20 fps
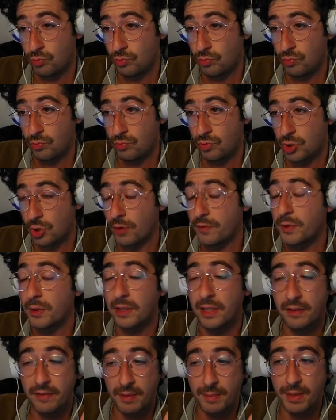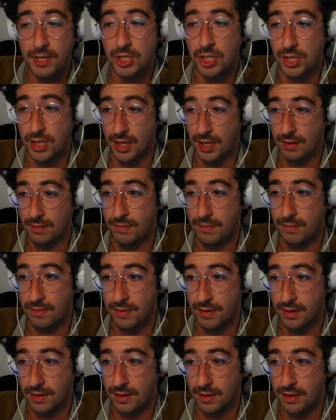So if you live in Michigan,
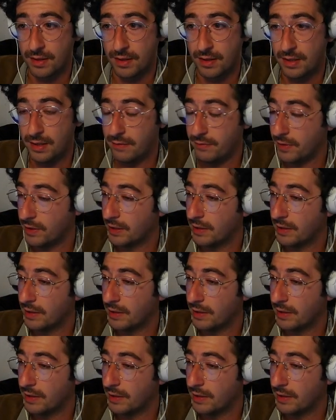if you live